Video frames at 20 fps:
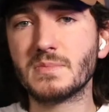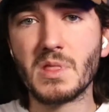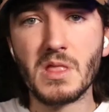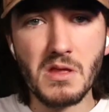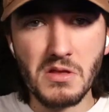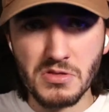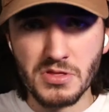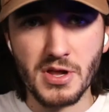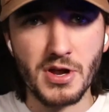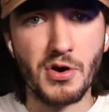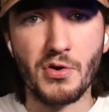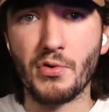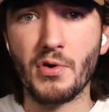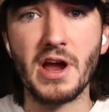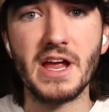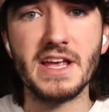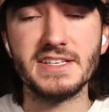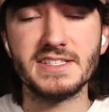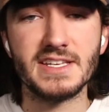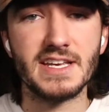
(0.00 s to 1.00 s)
the
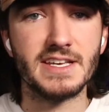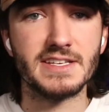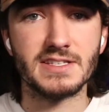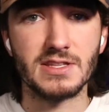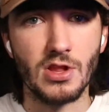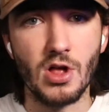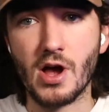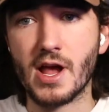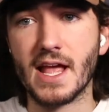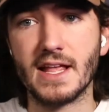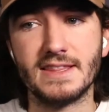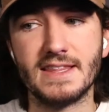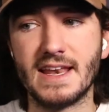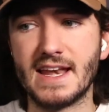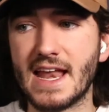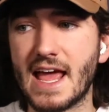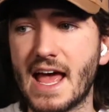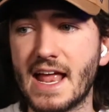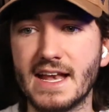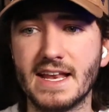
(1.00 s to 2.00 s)
craziest look at the
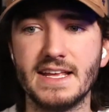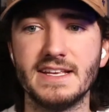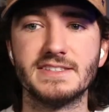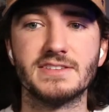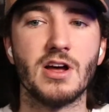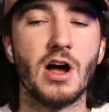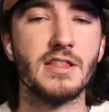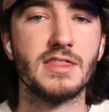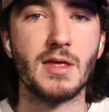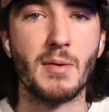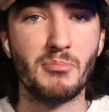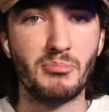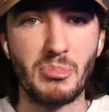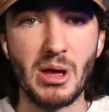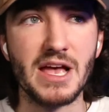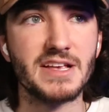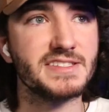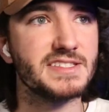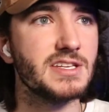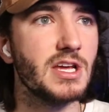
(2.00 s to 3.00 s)
net and he's got the
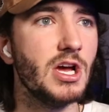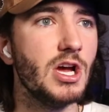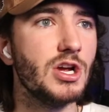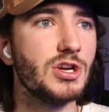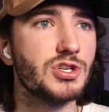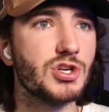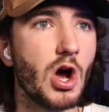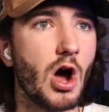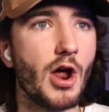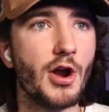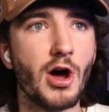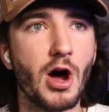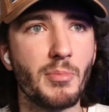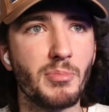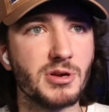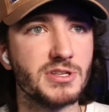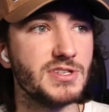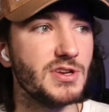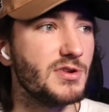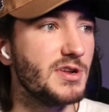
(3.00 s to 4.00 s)
best shot
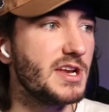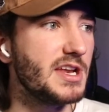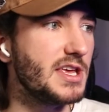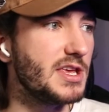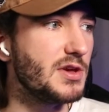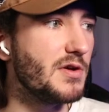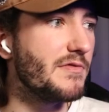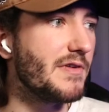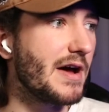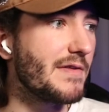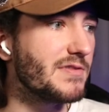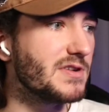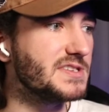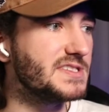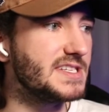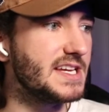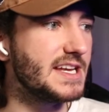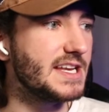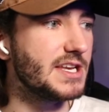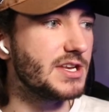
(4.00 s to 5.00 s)
opportunity you've ever
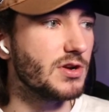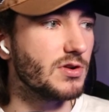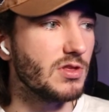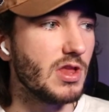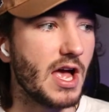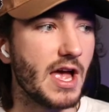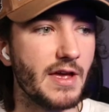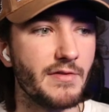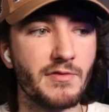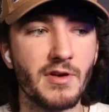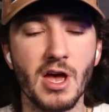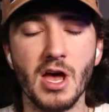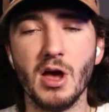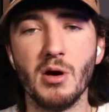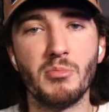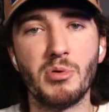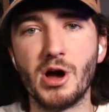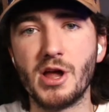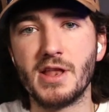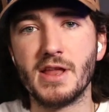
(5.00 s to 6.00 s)
seen in your life,
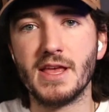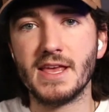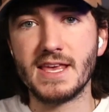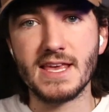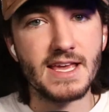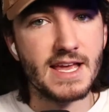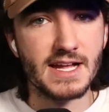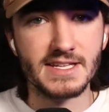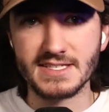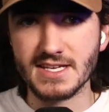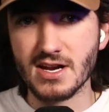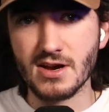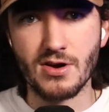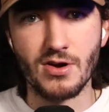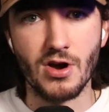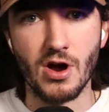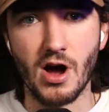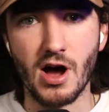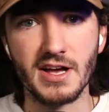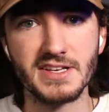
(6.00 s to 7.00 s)
but he gets it
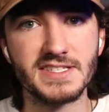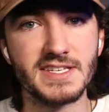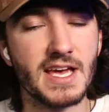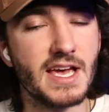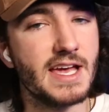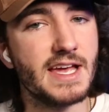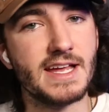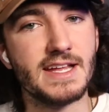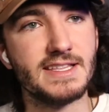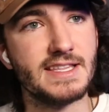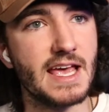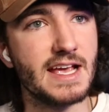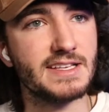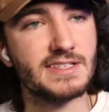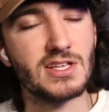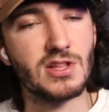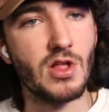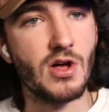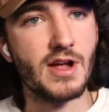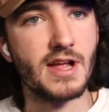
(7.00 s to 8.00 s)
across. He takes
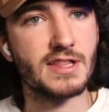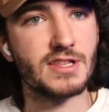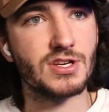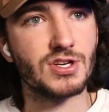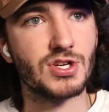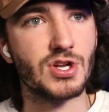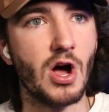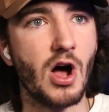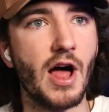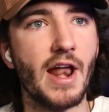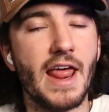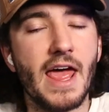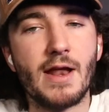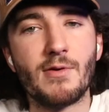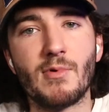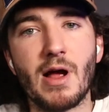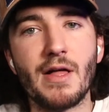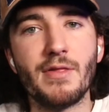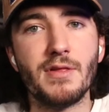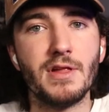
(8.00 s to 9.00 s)
a look at the shot, and
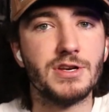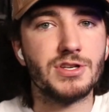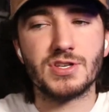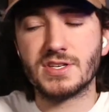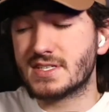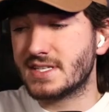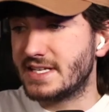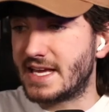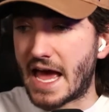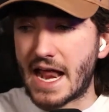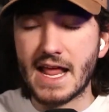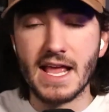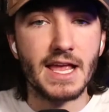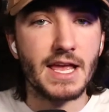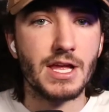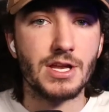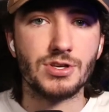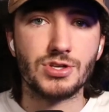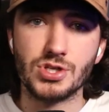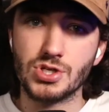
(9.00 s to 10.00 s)
rather than just getting
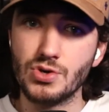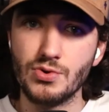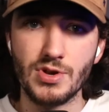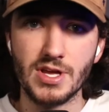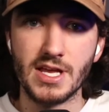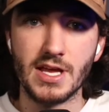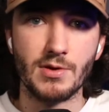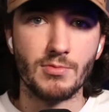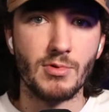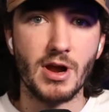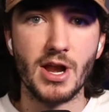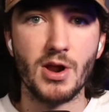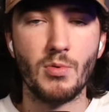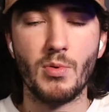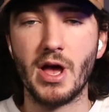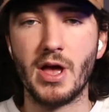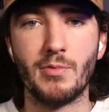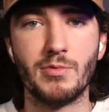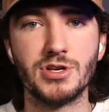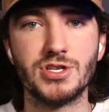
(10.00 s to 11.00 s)
it and shooting it right
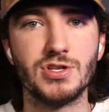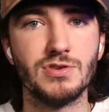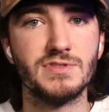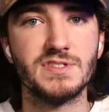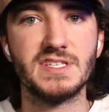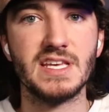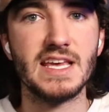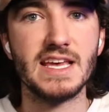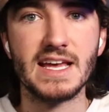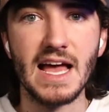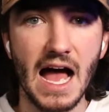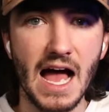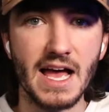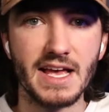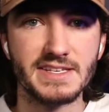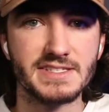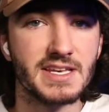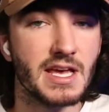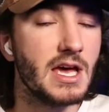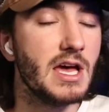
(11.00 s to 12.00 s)
away, which you see
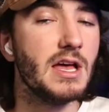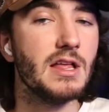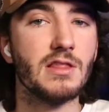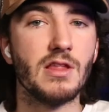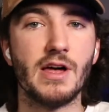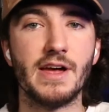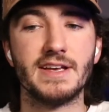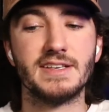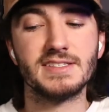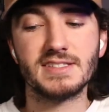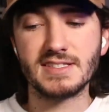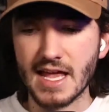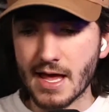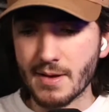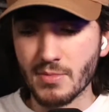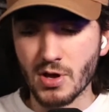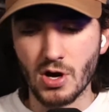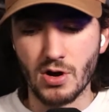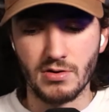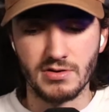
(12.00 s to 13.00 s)
guys like
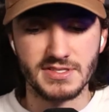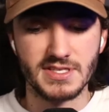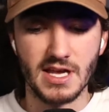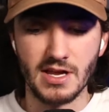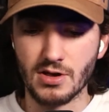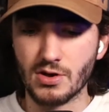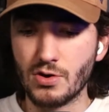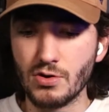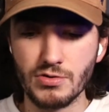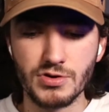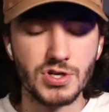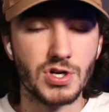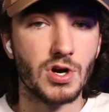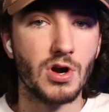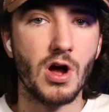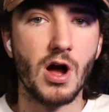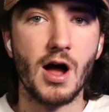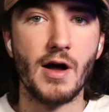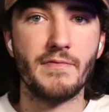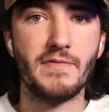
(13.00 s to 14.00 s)
Stamkos and
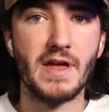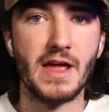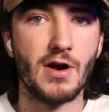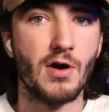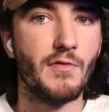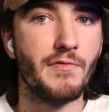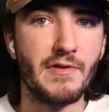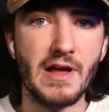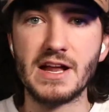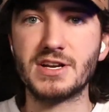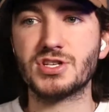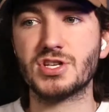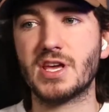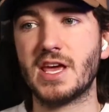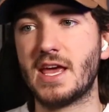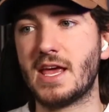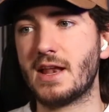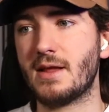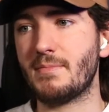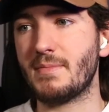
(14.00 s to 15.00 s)
Kucherov and
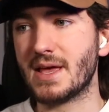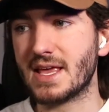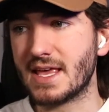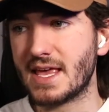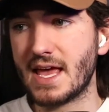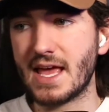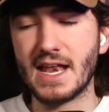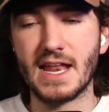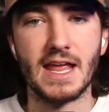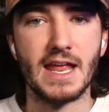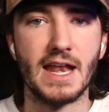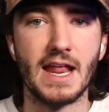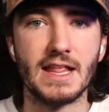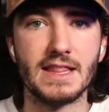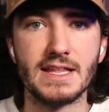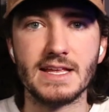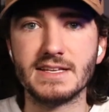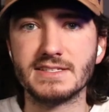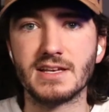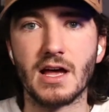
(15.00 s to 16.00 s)
Ovechkin and McKinnon and
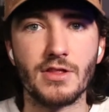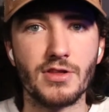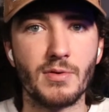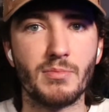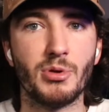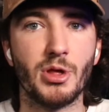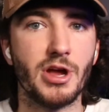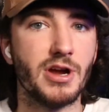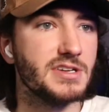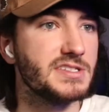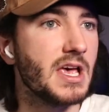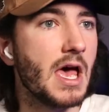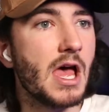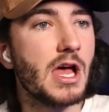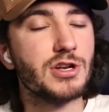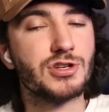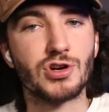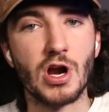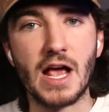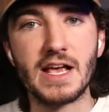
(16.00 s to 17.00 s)
these other players,
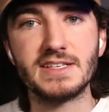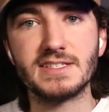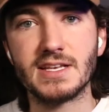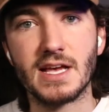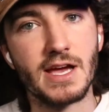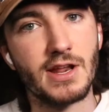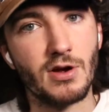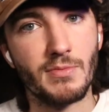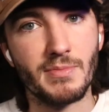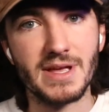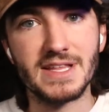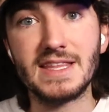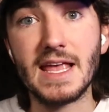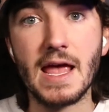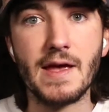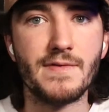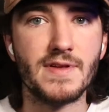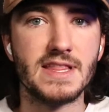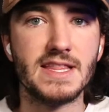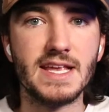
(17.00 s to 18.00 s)
Draisaitl,
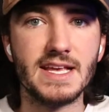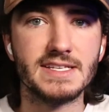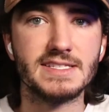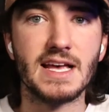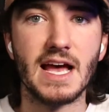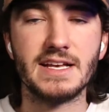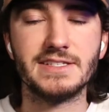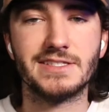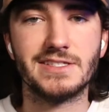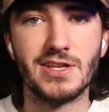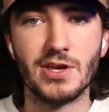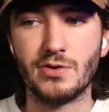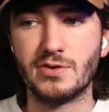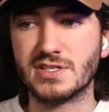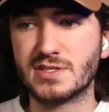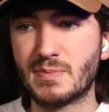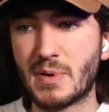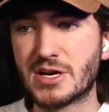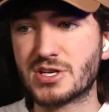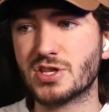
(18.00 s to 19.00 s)
McDavid, these guys do,
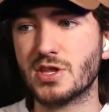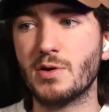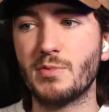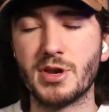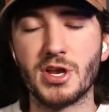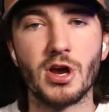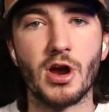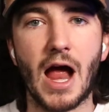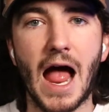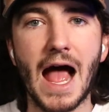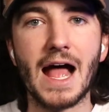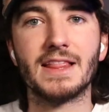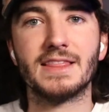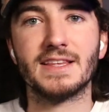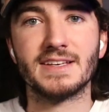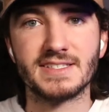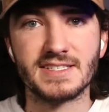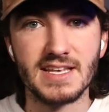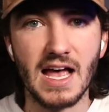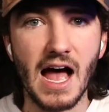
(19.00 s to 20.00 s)
especially when you're at
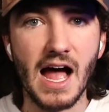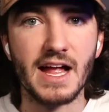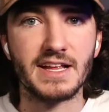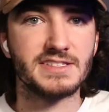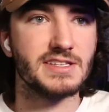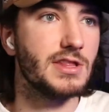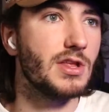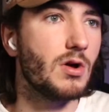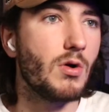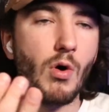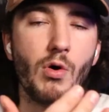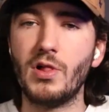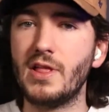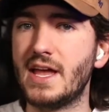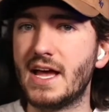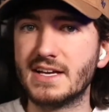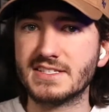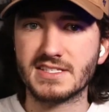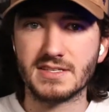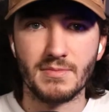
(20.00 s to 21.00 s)
the sides and the goalie
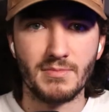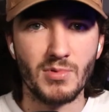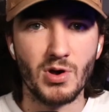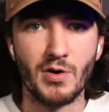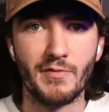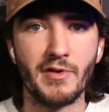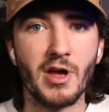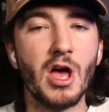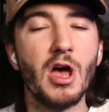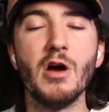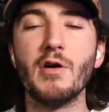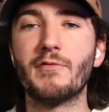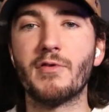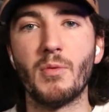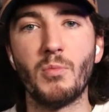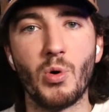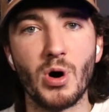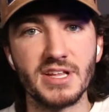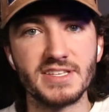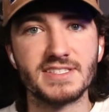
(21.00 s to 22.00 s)
has to move
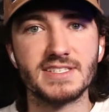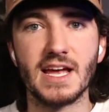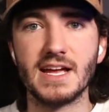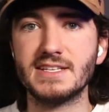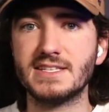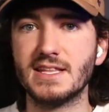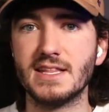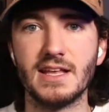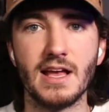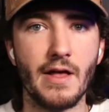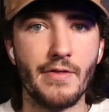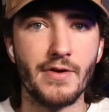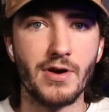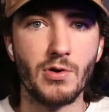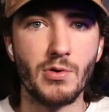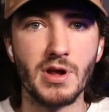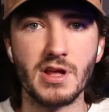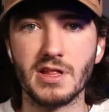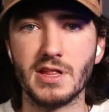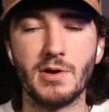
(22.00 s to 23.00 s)
from one side to the other
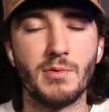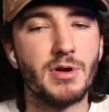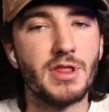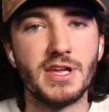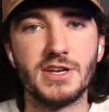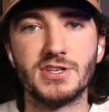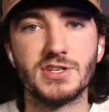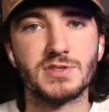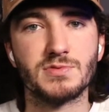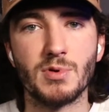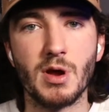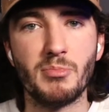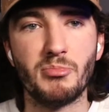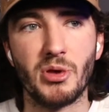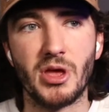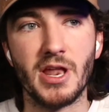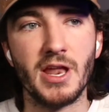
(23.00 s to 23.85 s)
quickly where they just rip it.